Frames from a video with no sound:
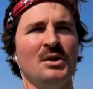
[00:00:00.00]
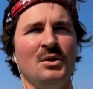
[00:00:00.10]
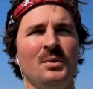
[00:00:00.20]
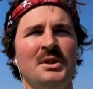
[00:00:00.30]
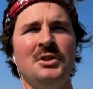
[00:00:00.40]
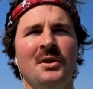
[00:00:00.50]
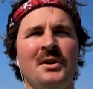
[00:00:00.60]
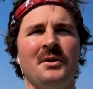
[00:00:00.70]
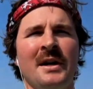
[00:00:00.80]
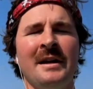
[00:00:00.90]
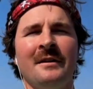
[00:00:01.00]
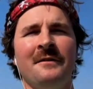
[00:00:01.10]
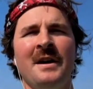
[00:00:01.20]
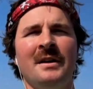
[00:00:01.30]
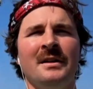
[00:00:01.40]
We joined Organic
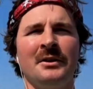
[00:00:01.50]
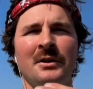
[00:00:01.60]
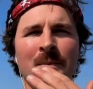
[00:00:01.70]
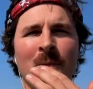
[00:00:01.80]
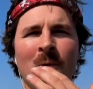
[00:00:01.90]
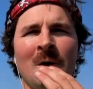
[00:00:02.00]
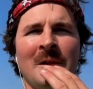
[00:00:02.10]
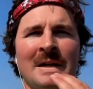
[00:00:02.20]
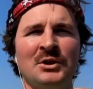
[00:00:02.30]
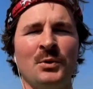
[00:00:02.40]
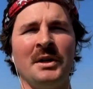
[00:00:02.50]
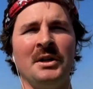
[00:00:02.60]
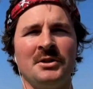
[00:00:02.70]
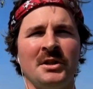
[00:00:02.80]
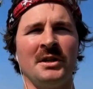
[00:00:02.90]
Valley a little more than 20
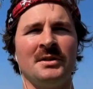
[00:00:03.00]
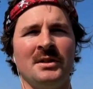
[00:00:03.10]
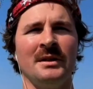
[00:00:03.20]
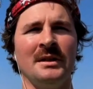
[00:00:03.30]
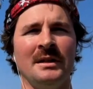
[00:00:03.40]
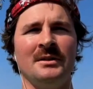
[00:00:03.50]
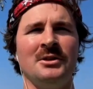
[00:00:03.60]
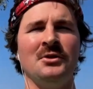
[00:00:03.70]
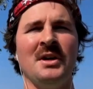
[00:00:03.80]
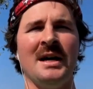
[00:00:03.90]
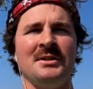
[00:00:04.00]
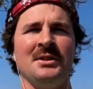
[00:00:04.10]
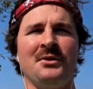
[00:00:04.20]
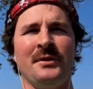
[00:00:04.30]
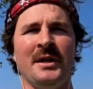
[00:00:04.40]
years ago. So in
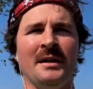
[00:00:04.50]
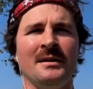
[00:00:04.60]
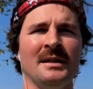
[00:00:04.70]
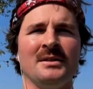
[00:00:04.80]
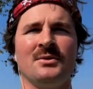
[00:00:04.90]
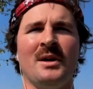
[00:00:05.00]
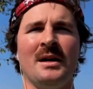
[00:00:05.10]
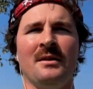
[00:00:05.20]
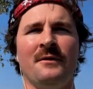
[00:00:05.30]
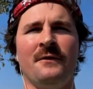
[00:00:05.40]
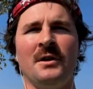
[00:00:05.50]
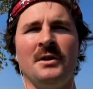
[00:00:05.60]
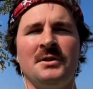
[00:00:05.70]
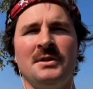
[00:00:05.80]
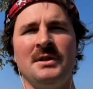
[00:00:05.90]
2003 is when the
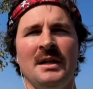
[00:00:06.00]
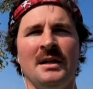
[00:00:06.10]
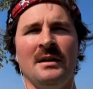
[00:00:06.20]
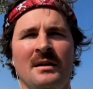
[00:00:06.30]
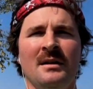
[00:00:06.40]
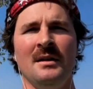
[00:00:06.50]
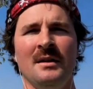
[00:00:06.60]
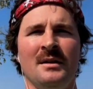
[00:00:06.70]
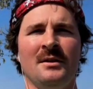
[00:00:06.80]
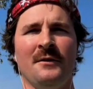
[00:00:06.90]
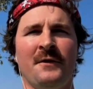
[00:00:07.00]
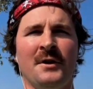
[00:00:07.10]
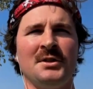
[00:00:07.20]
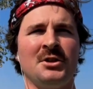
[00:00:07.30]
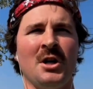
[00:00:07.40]
first
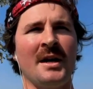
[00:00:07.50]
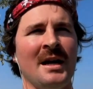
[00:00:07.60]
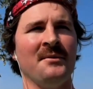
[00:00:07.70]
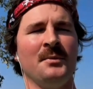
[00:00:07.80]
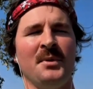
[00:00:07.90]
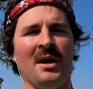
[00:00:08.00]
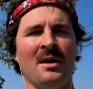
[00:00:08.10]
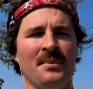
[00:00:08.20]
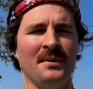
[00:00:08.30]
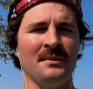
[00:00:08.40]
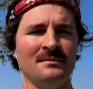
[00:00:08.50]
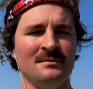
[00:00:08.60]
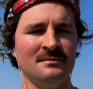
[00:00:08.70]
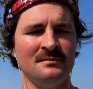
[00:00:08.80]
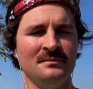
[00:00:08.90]
truck came to pick up
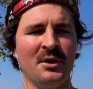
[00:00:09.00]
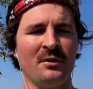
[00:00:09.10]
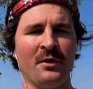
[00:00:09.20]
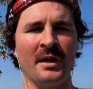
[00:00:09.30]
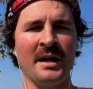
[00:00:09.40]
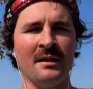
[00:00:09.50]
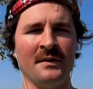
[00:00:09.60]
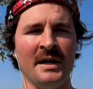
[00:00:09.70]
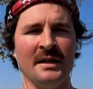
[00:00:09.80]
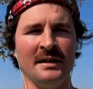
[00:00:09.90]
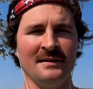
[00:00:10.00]
milk for Organic Valley.